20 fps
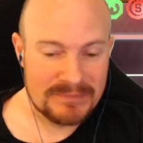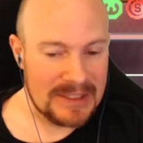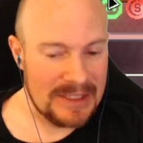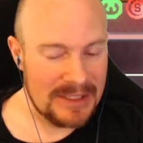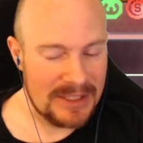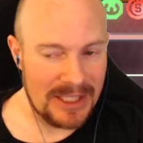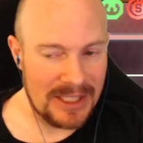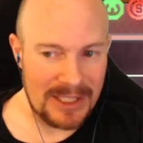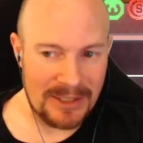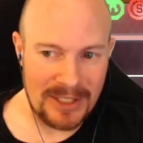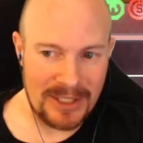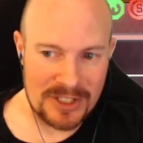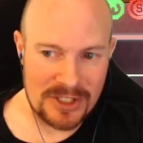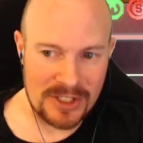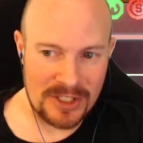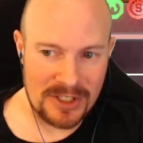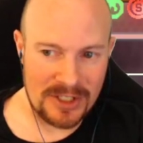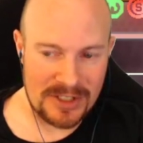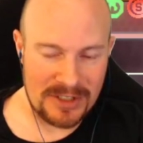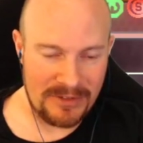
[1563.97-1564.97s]
Thought they were actually
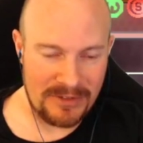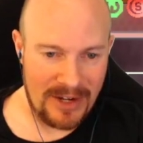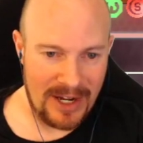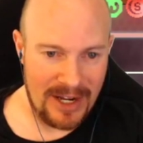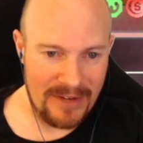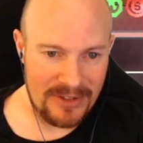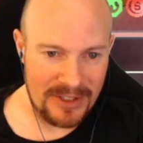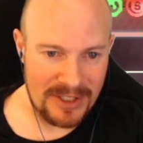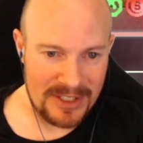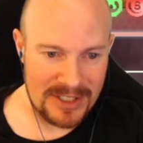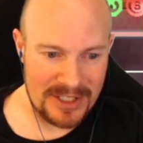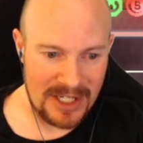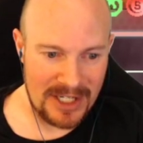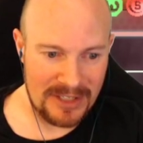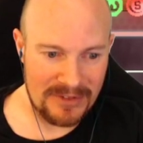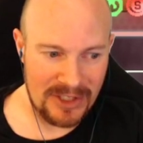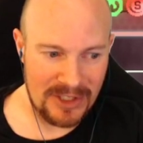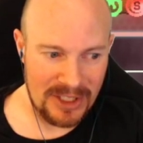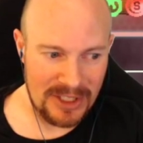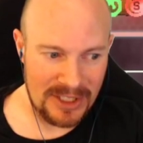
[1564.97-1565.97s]
going to survive an entire
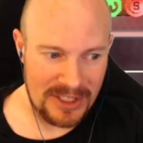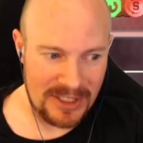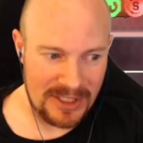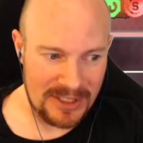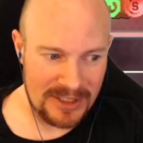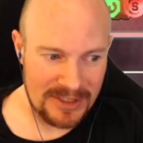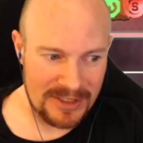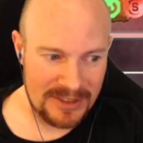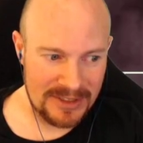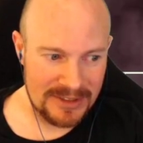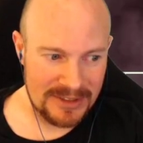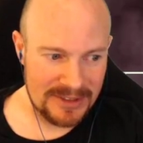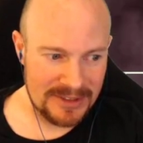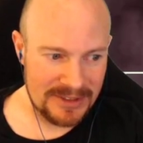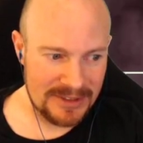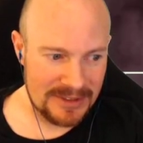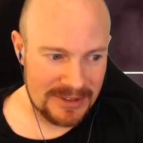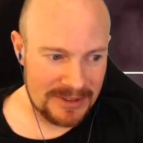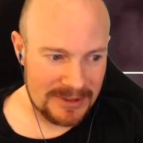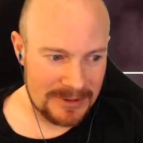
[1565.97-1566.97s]
volley there.
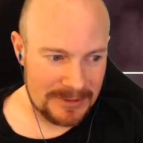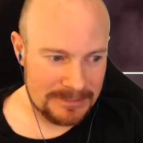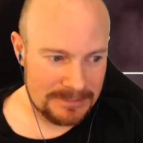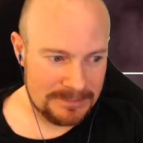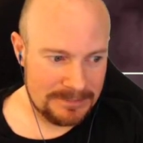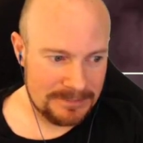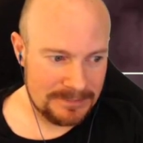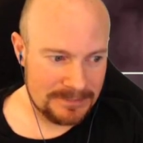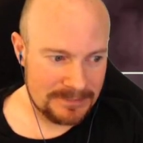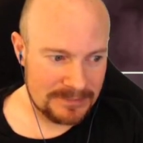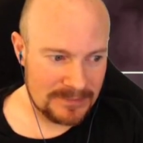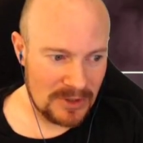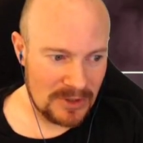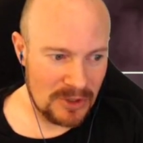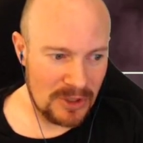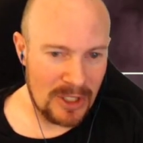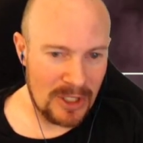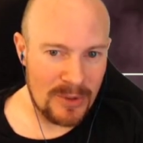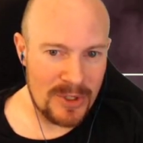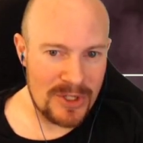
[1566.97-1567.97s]

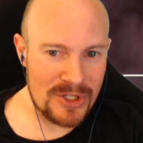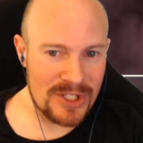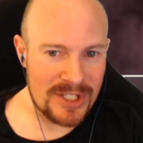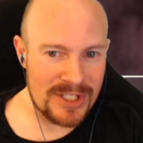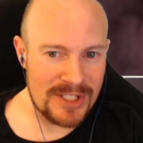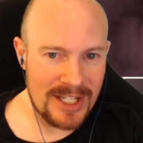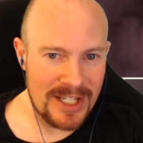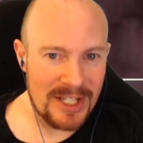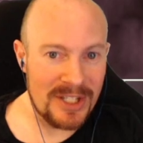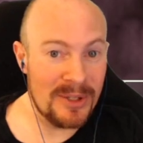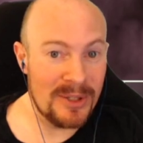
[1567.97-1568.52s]
You're always just eight.